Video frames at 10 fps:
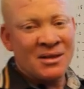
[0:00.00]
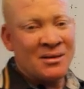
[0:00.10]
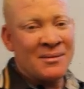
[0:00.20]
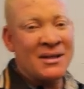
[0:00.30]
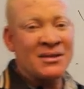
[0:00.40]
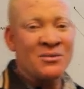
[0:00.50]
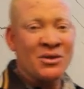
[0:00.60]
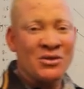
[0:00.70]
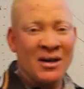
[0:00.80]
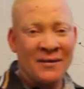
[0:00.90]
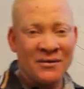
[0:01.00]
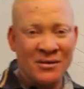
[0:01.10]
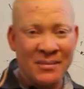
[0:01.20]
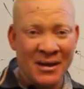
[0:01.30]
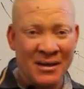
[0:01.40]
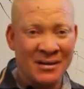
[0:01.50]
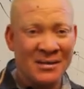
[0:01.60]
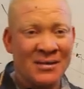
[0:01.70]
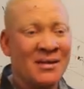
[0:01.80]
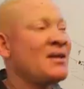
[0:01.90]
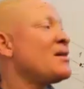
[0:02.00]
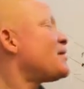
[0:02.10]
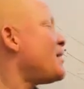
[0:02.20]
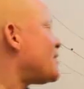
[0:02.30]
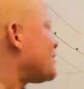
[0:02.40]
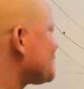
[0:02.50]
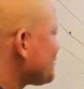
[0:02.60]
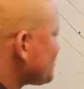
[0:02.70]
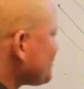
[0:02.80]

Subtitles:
income. That is what you have to spend. Then,